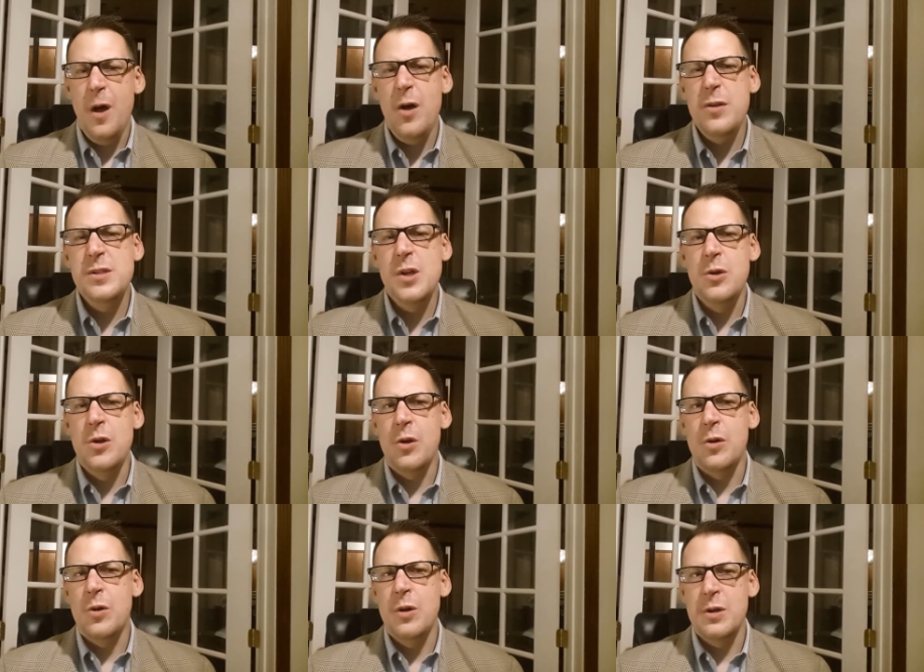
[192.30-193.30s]
Also,
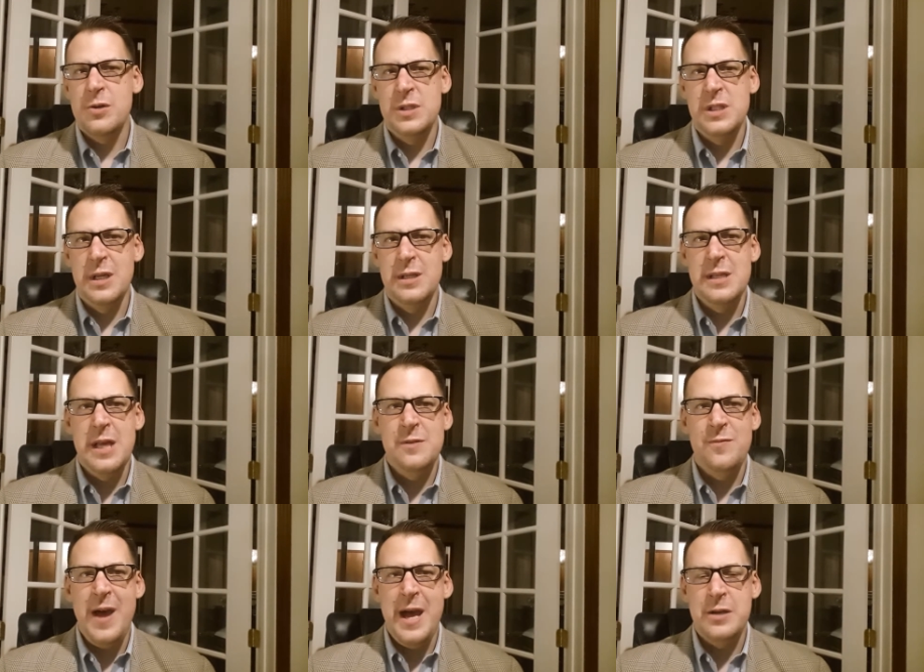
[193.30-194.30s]
your critical
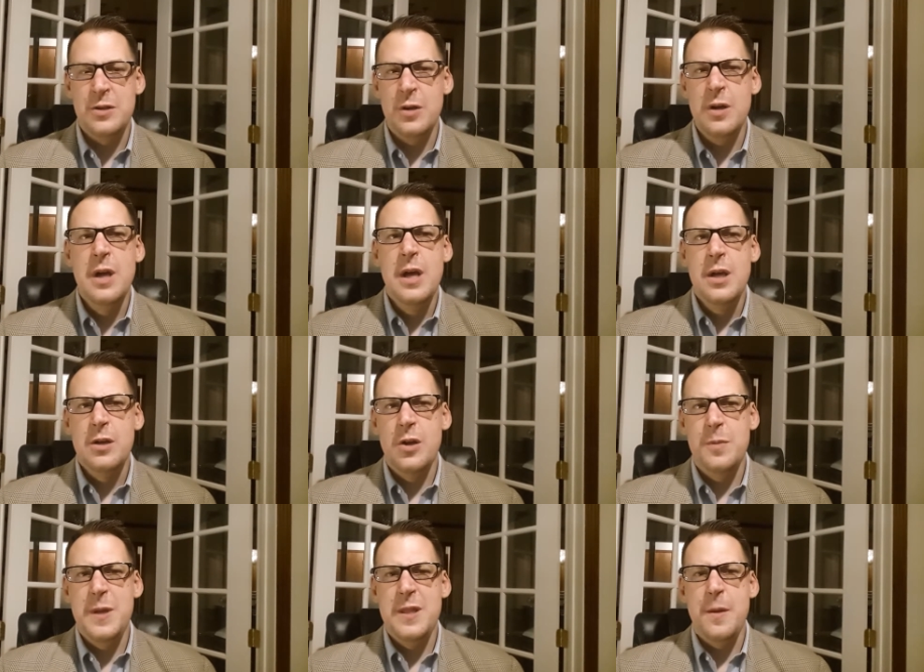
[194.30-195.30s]
success factor
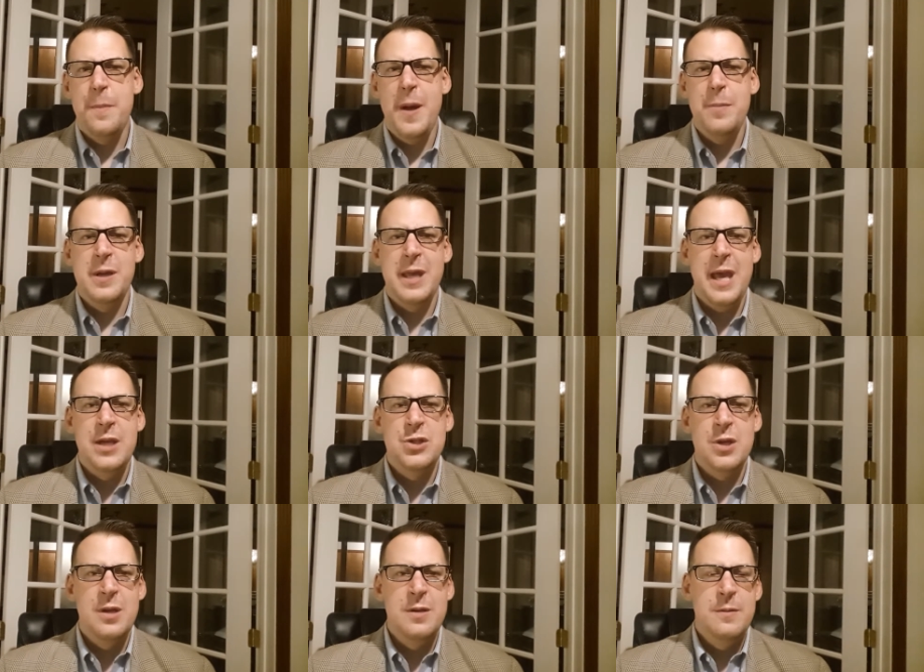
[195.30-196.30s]
could be the
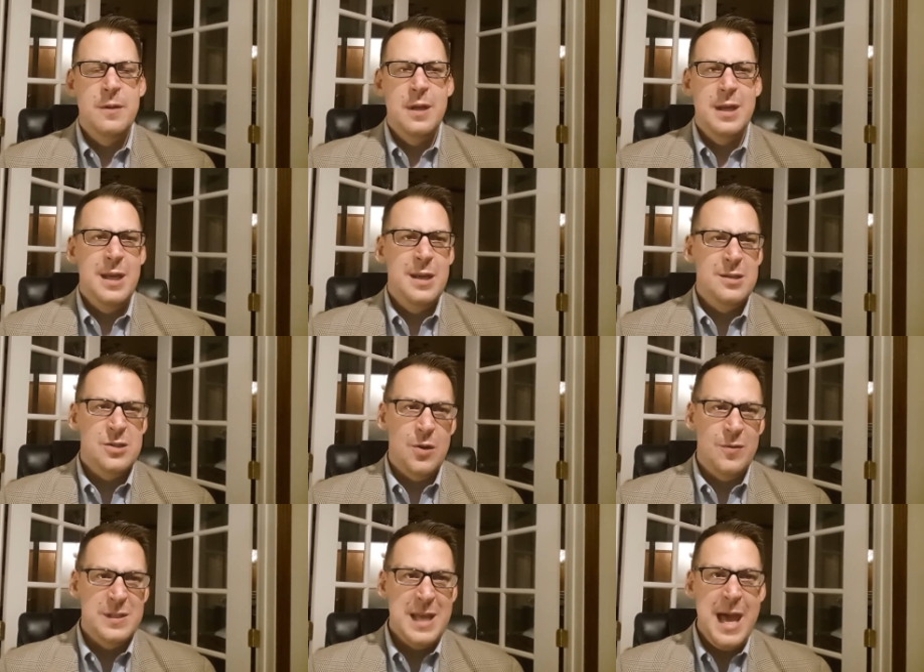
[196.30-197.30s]
publication in a
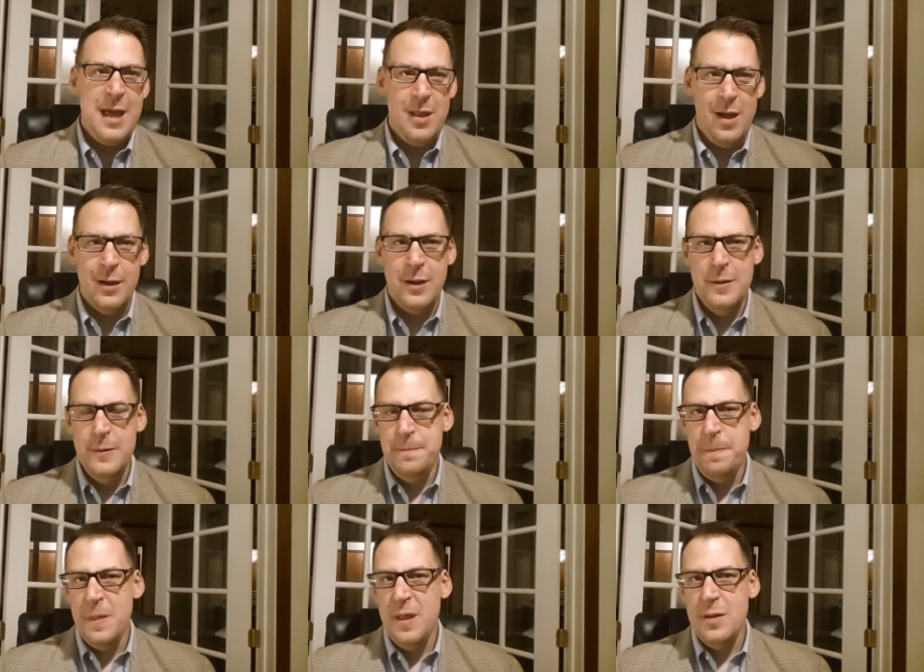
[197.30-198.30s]
service catalog,
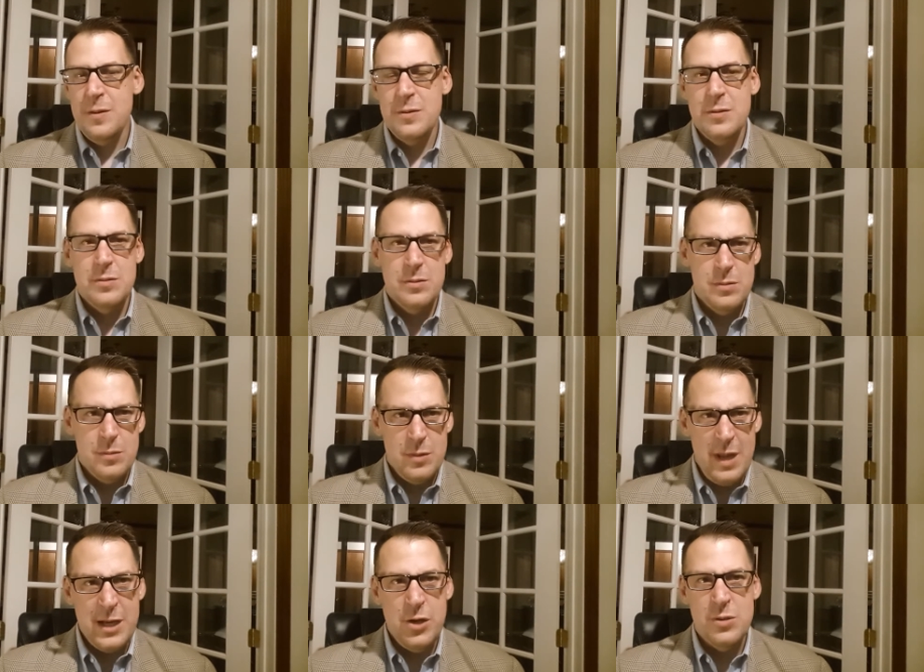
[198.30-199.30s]

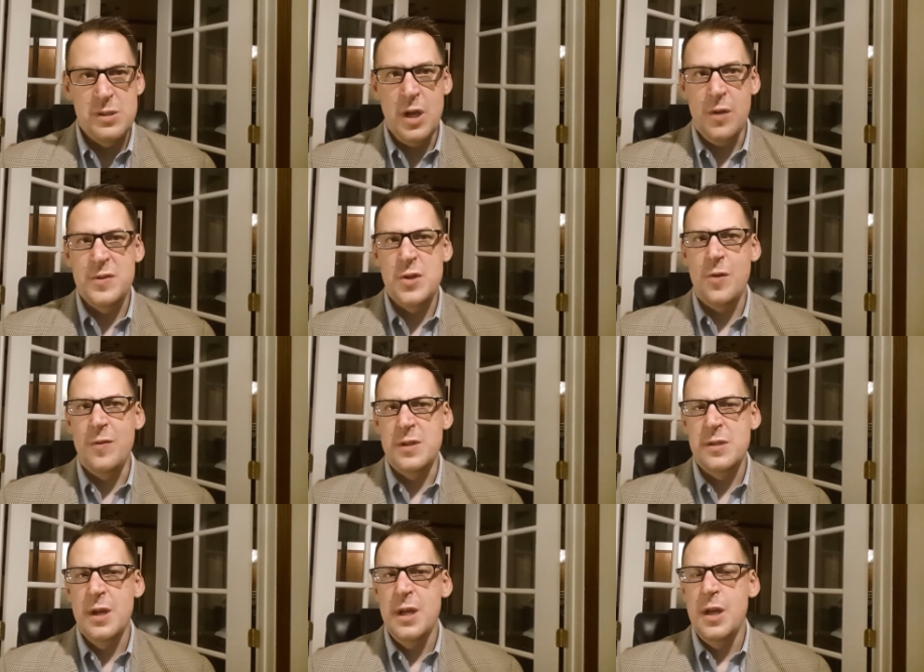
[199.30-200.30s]
like your self service.
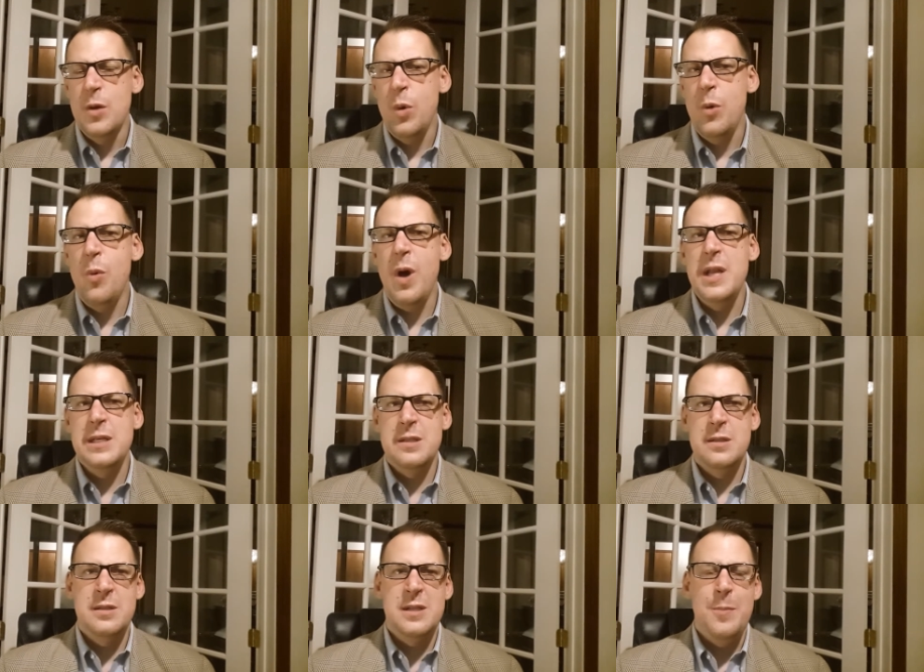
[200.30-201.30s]
We want
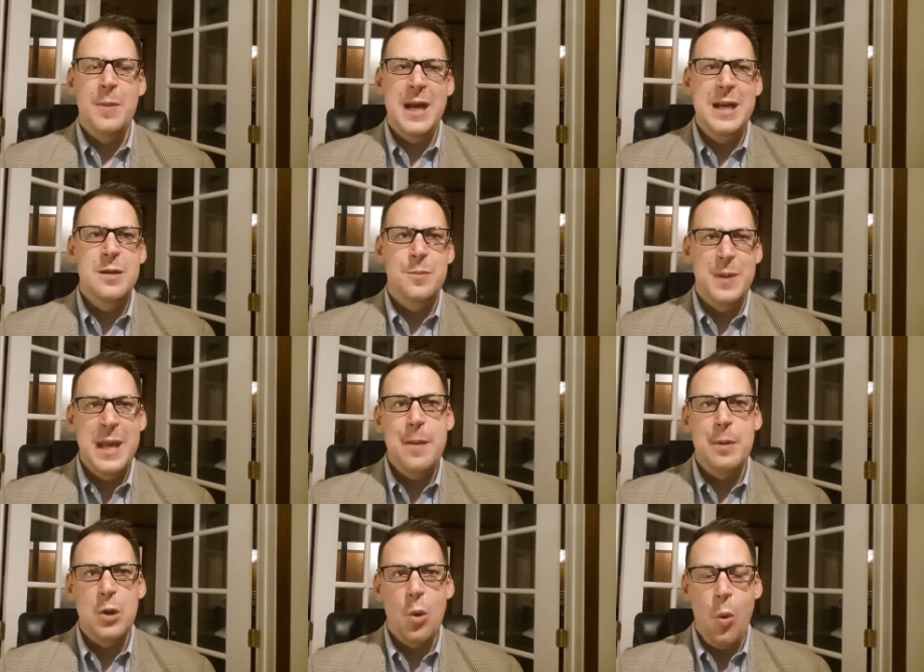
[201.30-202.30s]
somebody to be
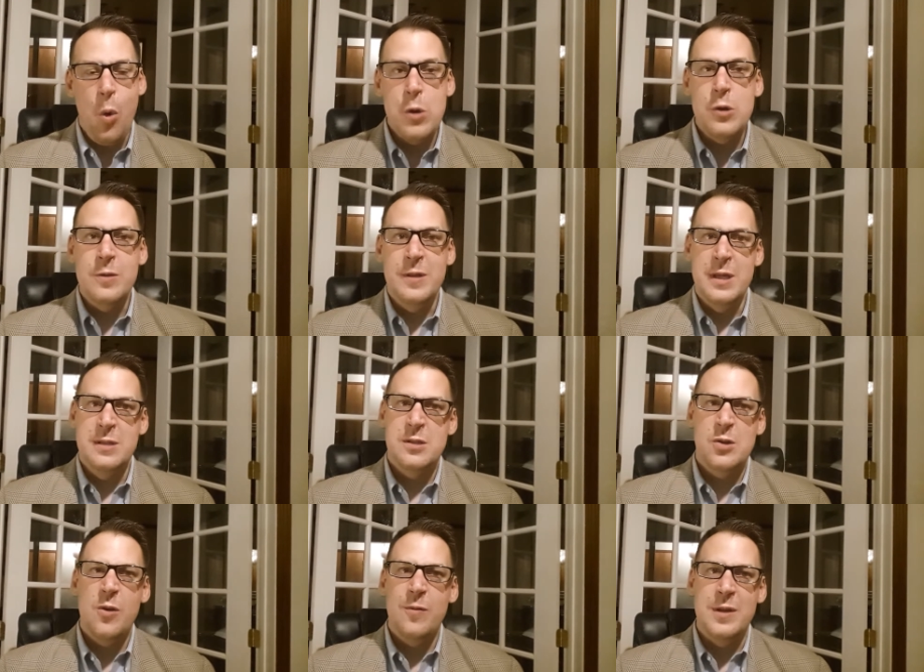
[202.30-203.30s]
able to order this
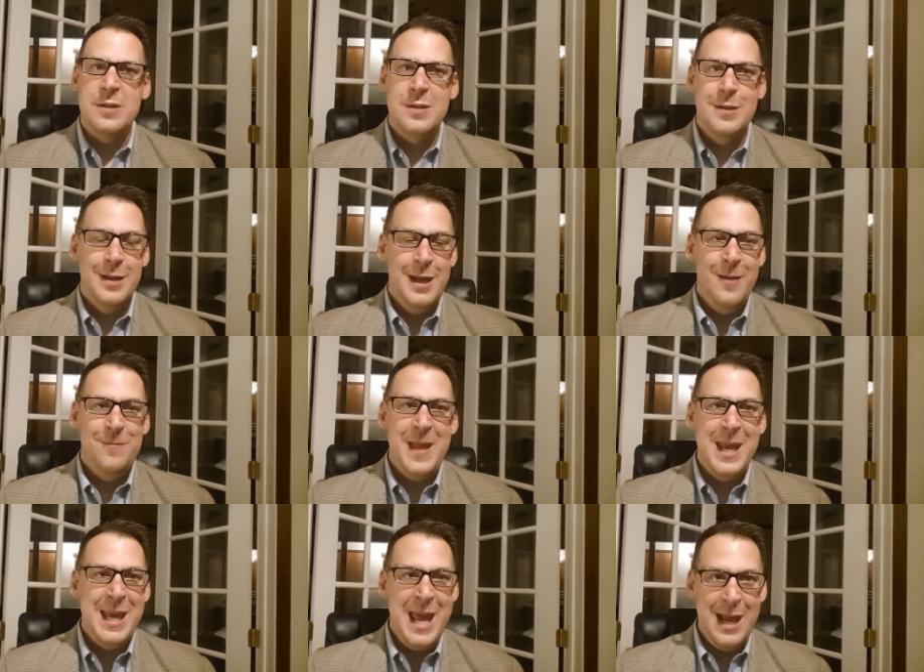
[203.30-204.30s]
service. If
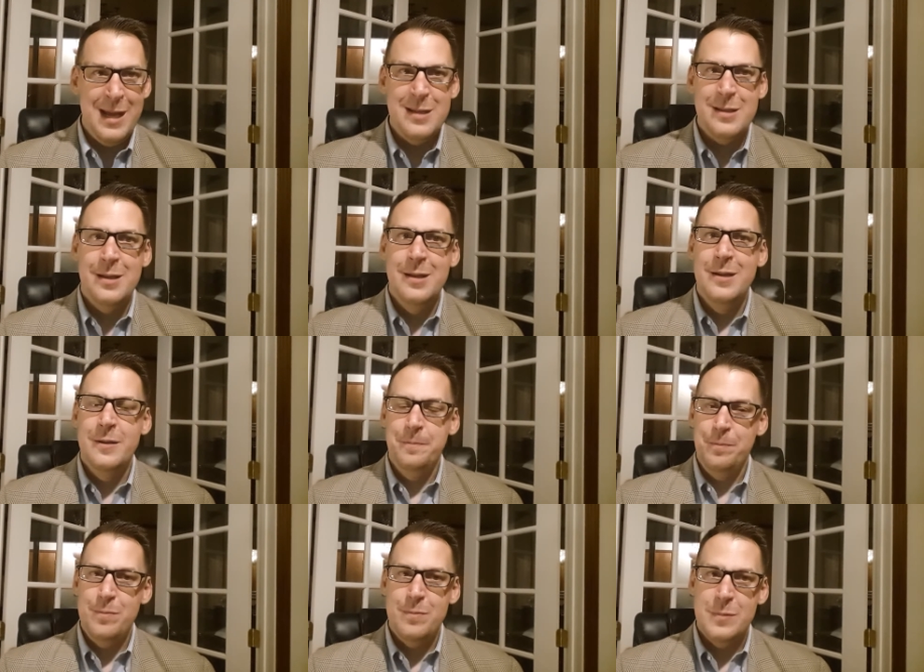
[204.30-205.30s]
they can't,
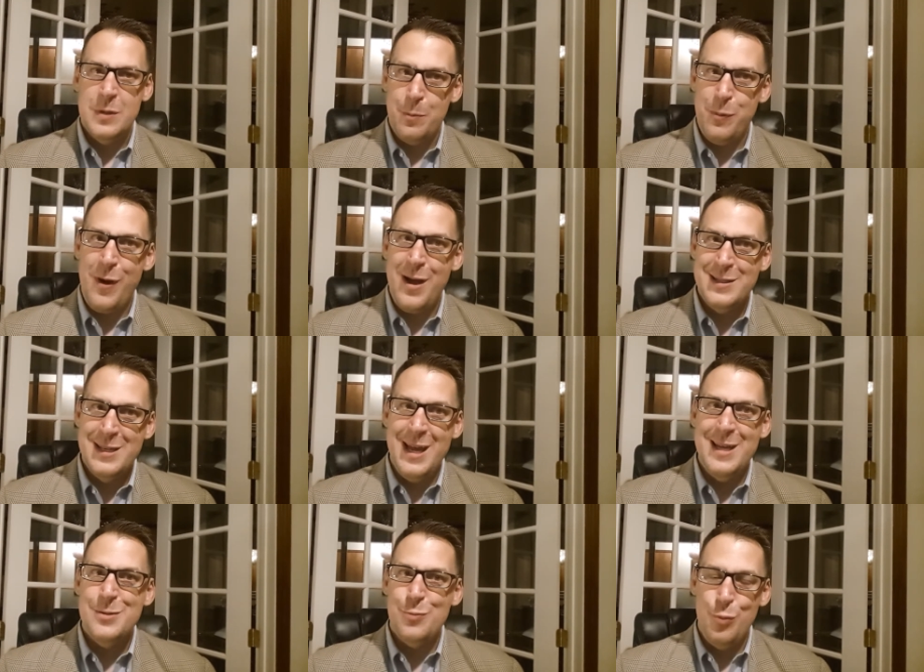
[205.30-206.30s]
the
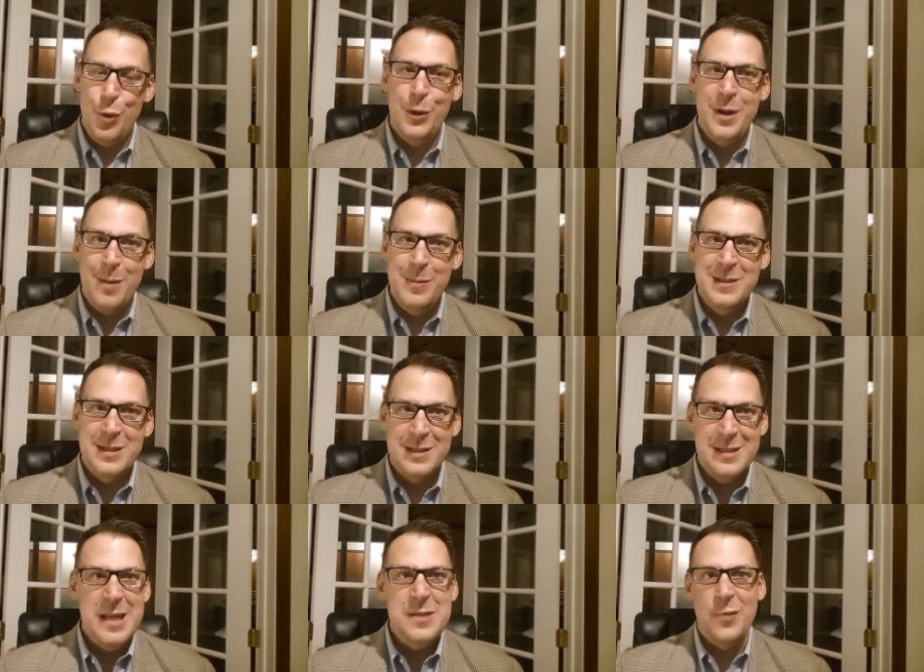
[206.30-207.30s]
process will not be
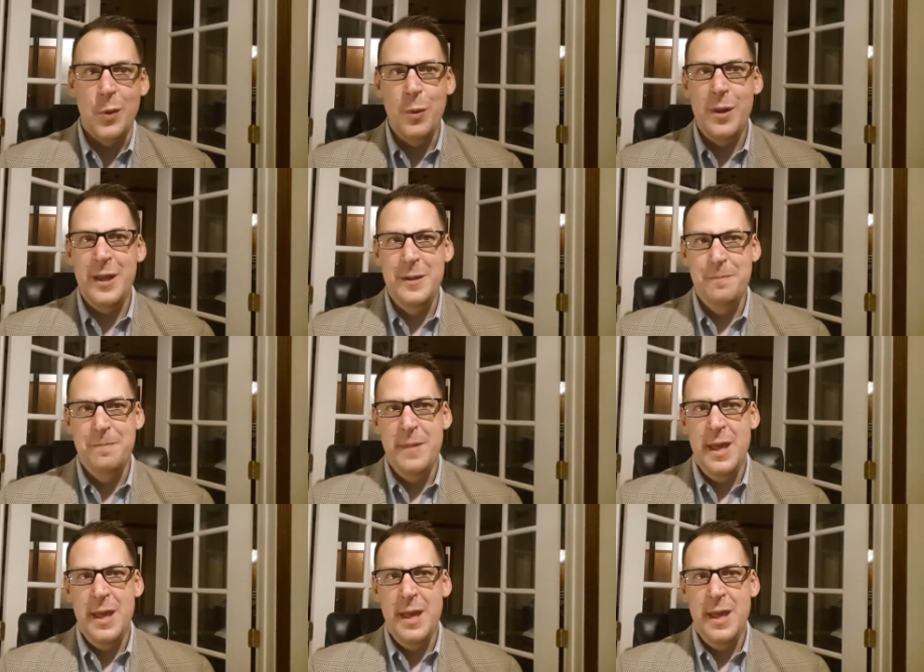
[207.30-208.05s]
successful, will it?